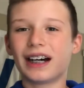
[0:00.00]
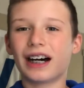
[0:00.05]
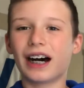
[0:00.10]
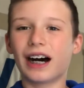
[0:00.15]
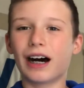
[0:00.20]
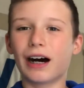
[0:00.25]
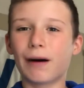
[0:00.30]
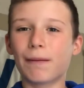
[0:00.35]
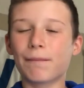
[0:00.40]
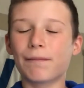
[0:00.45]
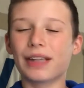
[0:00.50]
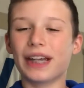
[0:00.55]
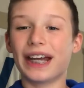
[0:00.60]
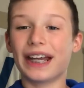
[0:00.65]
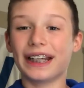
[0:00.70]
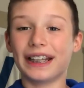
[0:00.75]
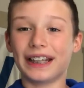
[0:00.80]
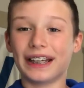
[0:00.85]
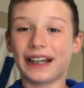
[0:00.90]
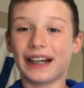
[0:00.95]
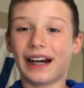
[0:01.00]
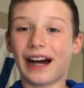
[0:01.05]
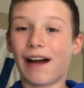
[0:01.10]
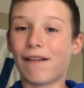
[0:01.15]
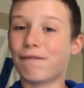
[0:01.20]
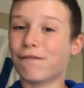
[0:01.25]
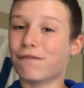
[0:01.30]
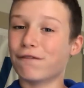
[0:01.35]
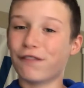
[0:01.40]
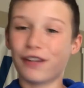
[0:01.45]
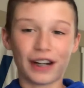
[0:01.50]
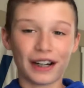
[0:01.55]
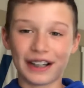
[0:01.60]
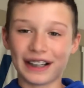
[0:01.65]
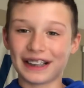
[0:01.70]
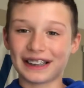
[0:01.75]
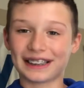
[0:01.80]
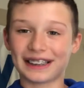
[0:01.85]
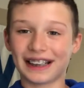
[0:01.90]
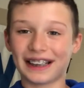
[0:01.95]
And yeah, I'm very
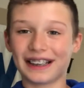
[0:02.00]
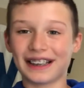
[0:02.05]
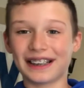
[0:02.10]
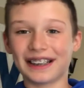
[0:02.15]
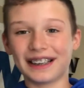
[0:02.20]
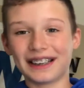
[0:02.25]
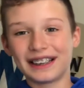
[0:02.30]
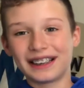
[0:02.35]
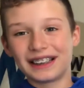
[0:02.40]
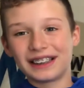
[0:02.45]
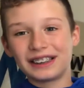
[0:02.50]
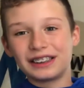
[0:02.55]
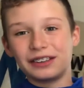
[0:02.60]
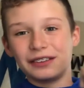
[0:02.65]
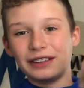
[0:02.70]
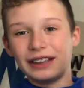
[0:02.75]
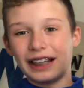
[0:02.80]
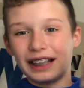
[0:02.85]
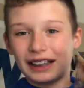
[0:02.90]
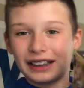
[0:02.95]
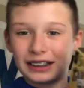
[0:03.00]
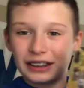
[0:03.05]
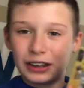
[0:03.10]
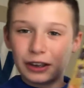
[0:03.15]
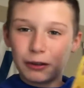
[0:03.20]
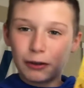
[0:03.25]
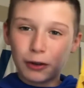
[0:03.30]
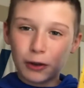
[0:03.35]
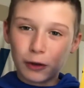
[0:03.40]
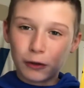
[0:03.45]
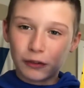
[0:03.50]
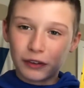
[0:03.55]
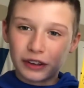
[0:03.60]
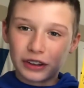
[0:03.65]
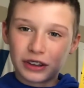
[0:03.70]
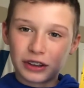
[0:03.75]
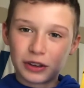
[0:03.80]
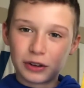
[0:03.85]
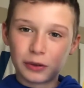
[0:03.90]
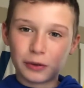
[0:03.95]
excited. So yeah, let's go over
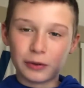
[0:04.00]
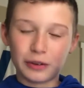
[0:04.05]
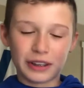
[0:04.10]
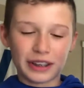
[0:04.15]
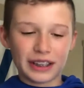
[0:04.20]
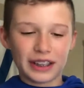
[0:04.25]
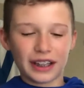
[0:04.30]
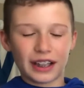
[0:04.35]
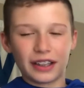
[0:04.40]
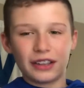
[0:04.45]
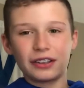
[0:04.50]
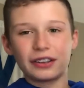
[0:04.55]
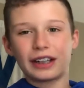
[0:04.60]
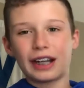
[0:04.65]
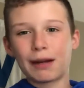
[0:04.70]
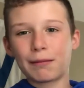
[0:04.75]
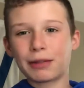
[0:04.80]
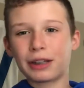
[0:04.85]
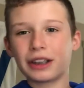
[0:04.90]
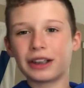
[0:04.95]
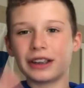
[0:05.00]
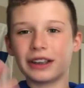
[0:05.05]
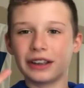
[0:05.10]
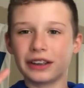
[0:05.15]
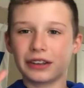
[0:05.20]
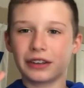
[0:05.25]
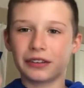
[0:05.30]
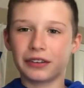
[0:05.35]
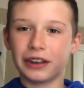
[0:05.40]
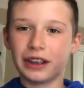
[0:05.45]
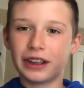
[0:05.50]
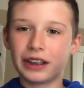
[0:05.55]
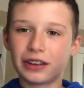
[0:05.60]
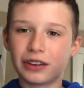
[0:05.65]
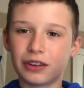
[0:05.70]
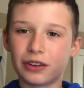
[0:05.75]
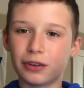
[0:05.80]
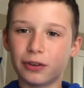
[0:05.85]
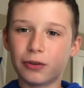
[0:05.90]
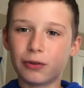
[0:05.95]
to the other camera in 3,
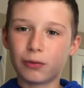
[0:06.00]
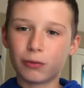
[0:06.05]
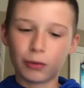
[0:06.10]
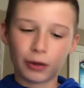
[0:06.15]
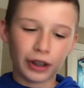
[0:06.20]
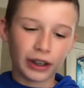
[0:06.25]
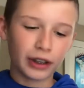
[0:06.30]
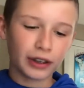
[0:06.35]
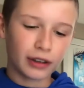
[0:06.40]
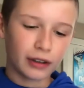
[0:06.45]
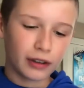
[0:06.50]
2, 1.